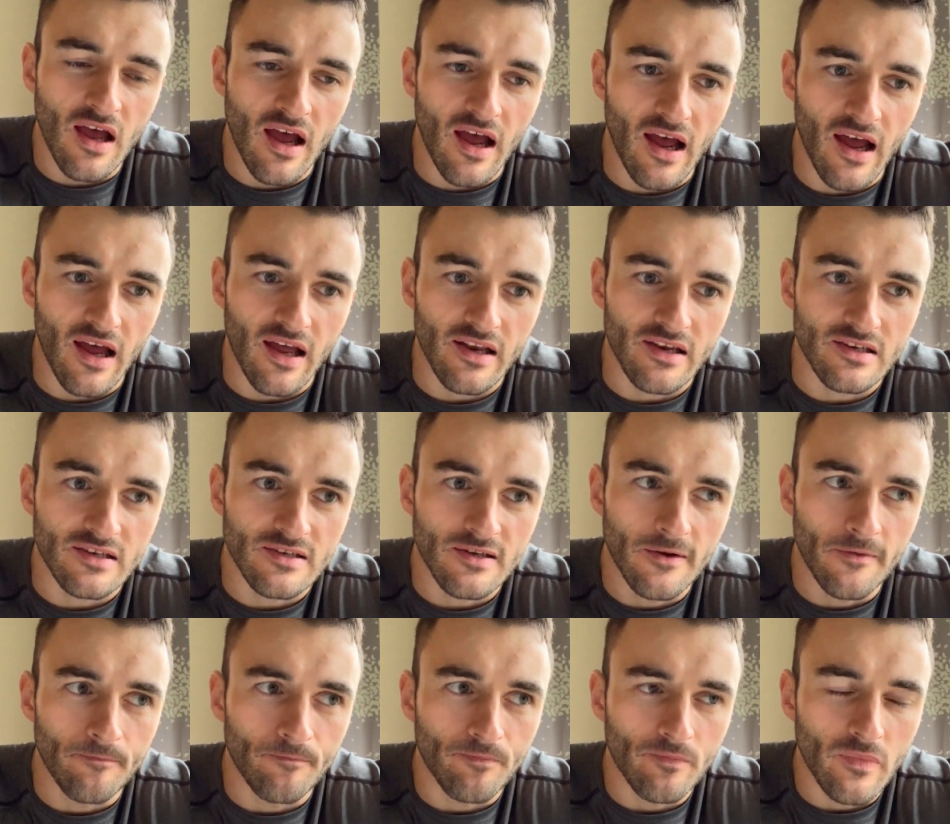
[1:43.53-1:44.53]
And
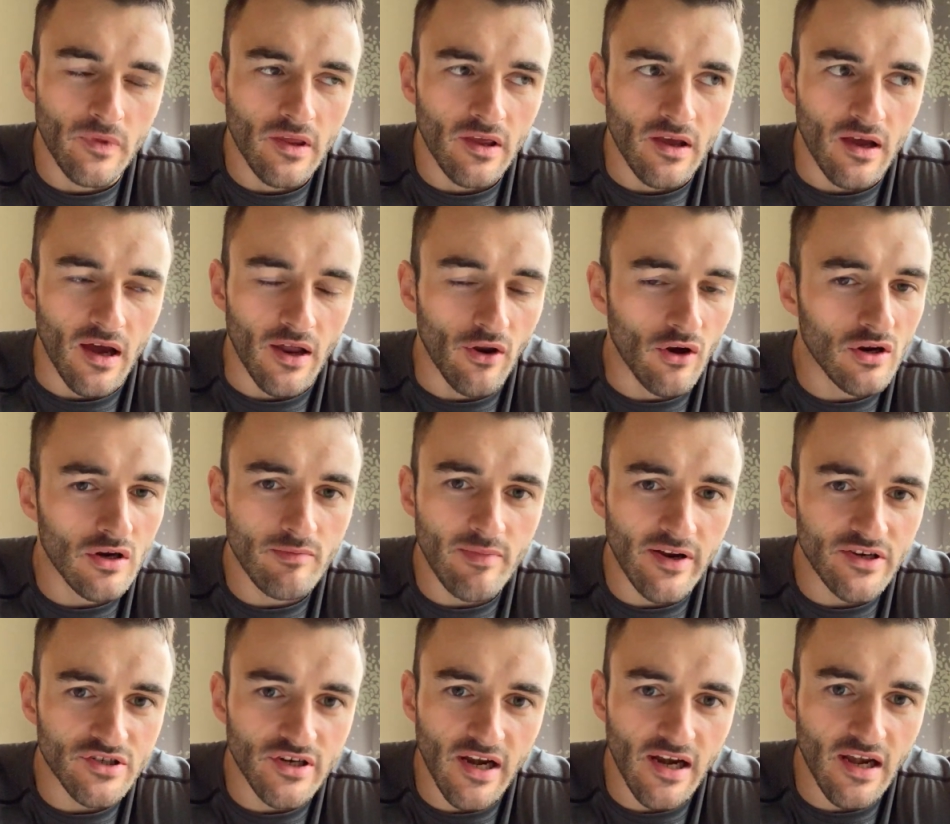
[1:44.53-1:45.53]
I'm not going to
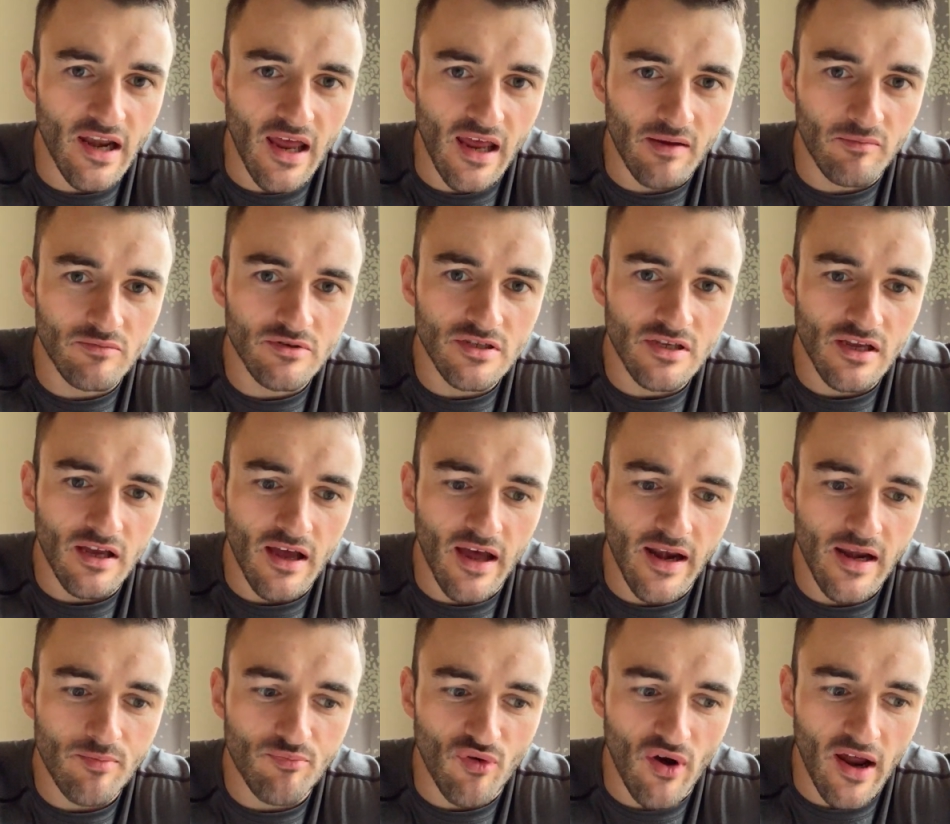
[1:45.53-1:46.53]
mention any names,
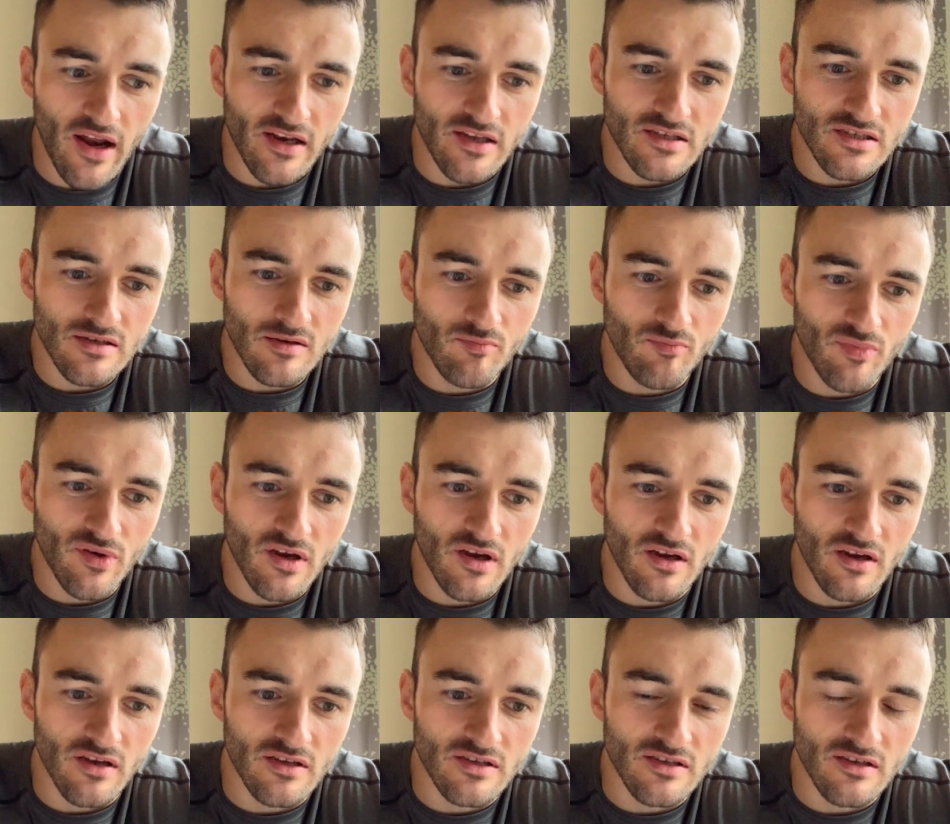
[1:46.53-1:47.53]
any brands,
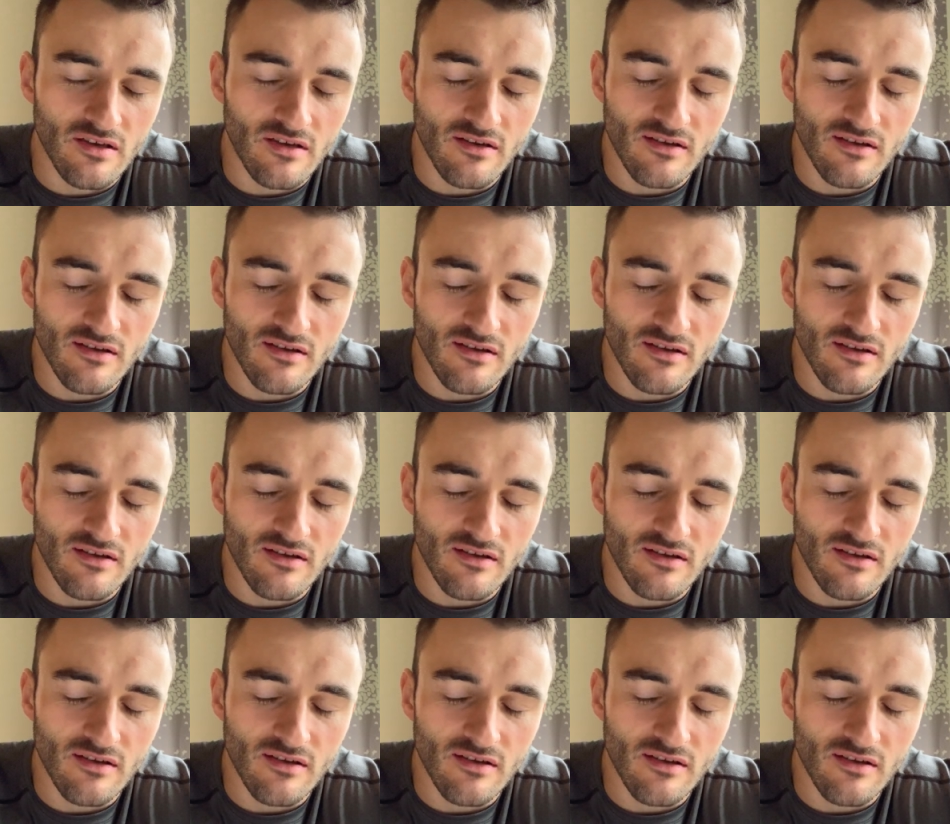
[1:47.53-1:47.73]
because